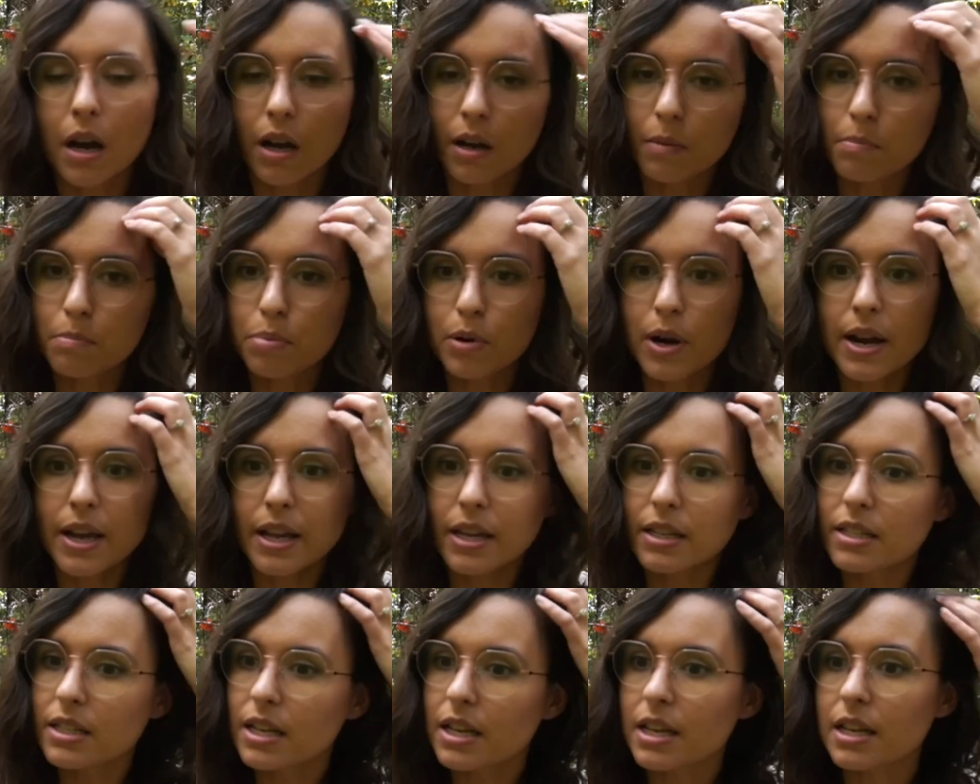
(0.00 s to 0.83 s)

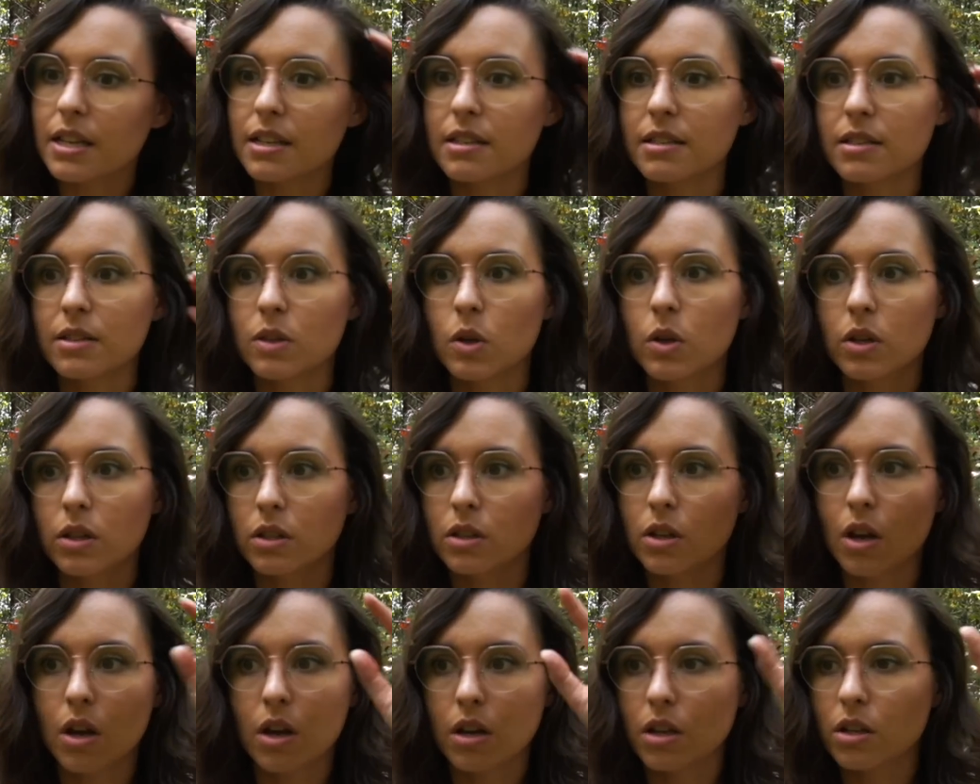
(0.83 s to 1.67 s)
Brand is
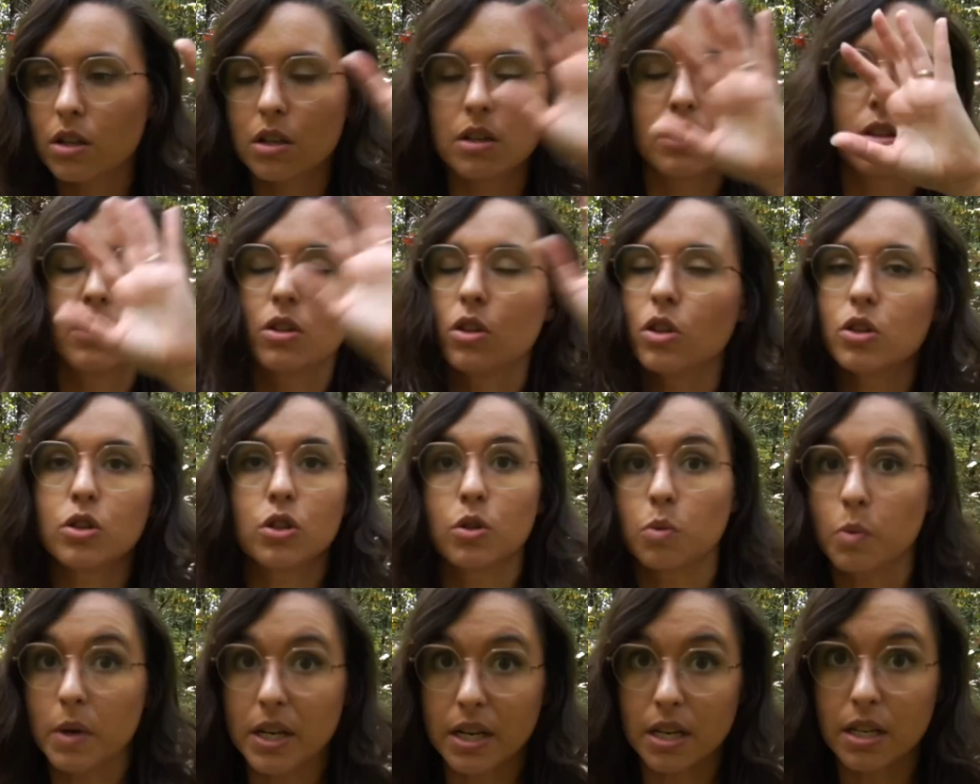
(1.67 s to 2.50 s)
the
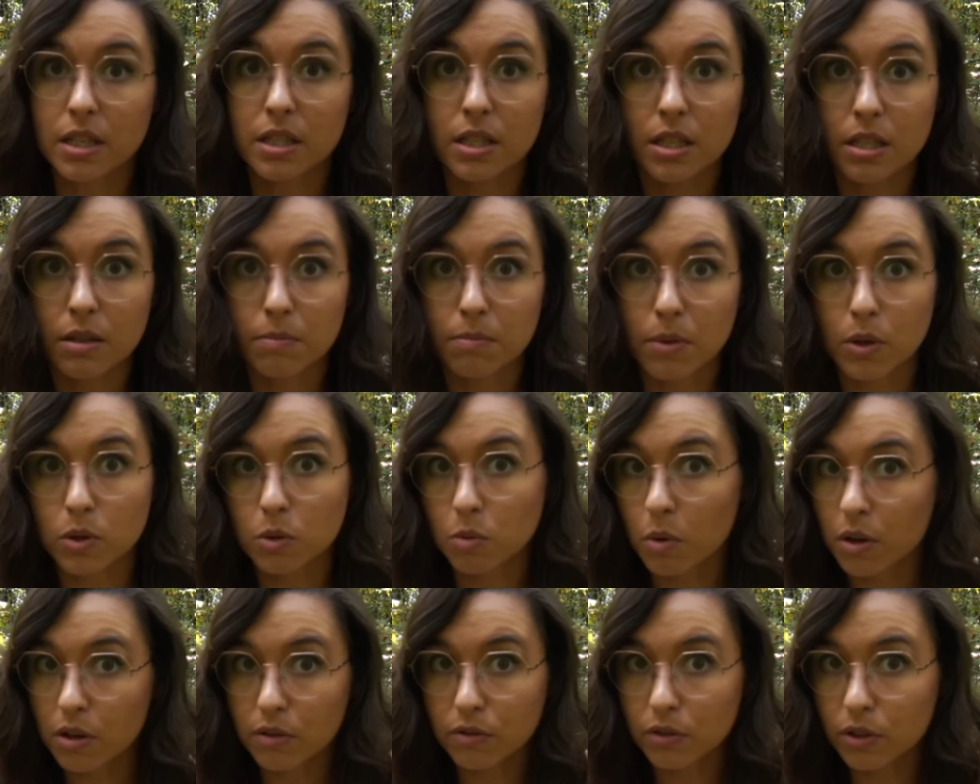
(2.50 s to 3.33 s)
sweetest, most
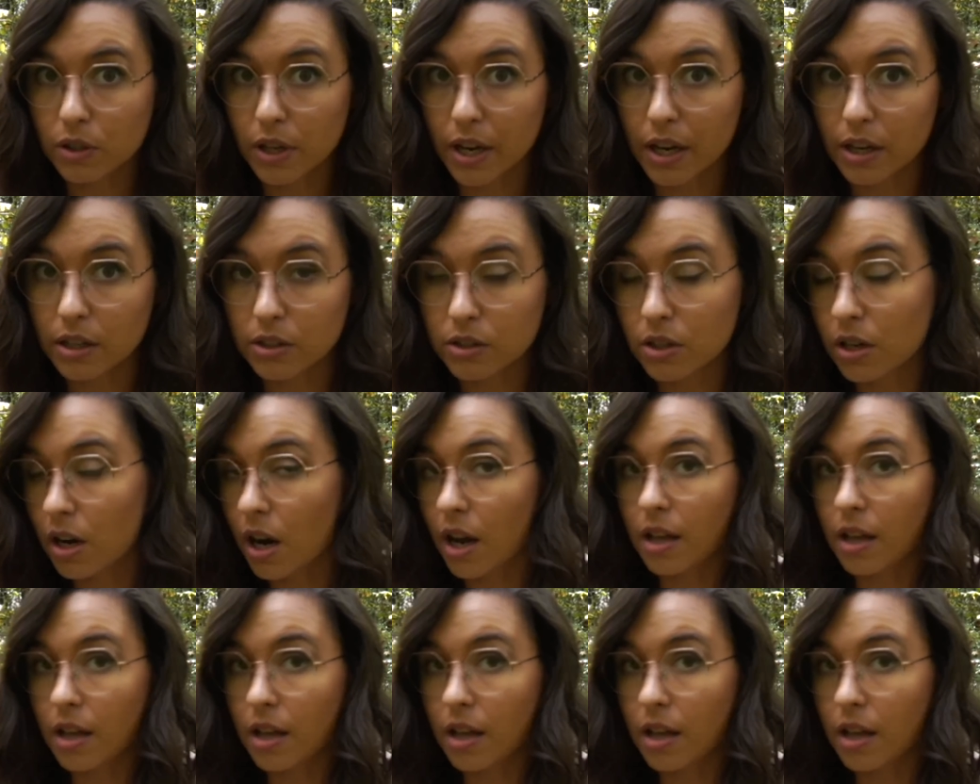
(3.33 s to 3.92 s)
wonderful character.